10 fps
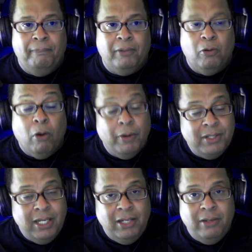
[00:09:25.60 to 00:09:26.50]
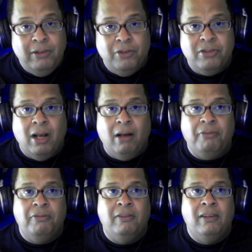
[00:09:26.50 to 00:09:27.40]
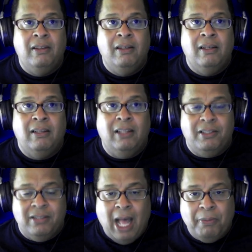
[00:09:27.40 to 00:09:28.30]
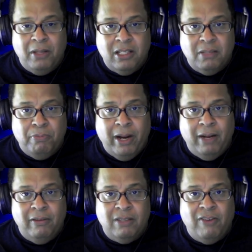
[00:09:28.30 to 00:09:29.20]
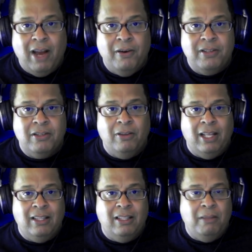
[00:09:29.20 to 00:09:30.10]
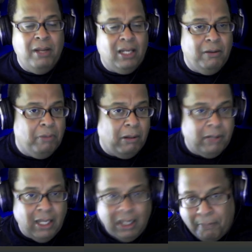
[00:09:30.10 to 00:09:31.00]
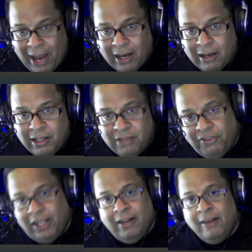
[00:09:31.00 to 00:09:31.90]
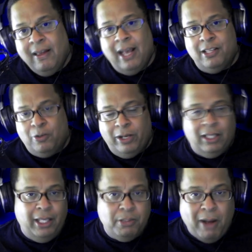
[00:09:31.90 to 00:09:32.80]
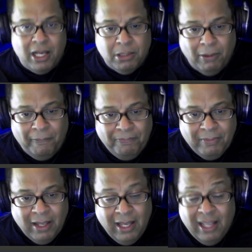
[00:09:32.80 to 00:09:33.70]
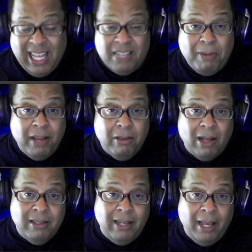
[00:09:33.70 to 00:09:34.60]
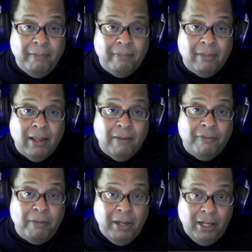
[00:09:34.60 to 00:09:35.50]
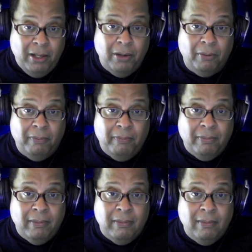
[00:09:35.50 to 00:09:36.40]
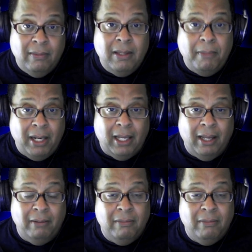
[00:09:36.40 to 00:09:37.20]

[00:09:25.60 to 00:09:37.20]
quarantine yourself. Let's stop this spread of this virus so that the Dominican Republic can get back on its feet as quickly as possible. That's my thought today. From me to you. Dominican